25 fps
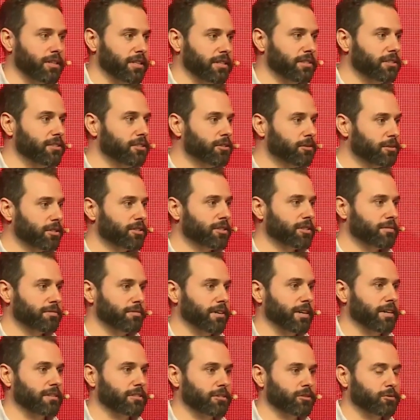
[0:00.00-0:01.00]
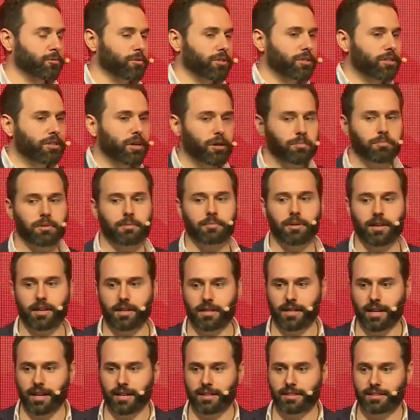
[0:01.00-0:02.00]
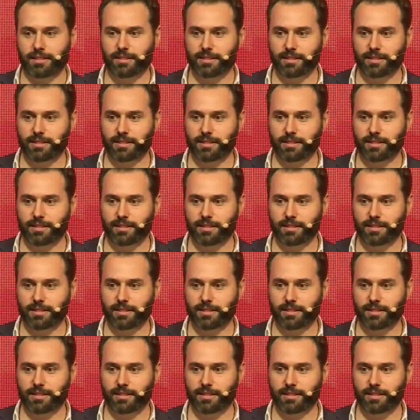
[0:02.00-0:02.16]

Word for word: and you as the founders will not be part of that.